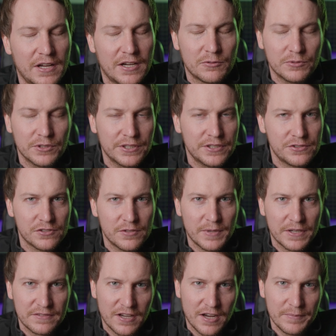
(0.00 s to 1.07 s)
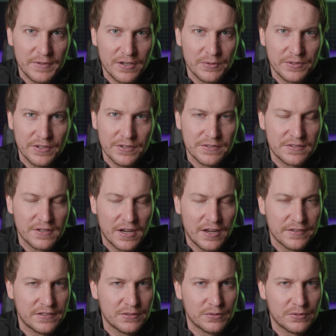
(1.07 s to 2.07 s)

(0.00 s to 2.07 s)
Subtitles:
I really enjoyed my time there with those guys.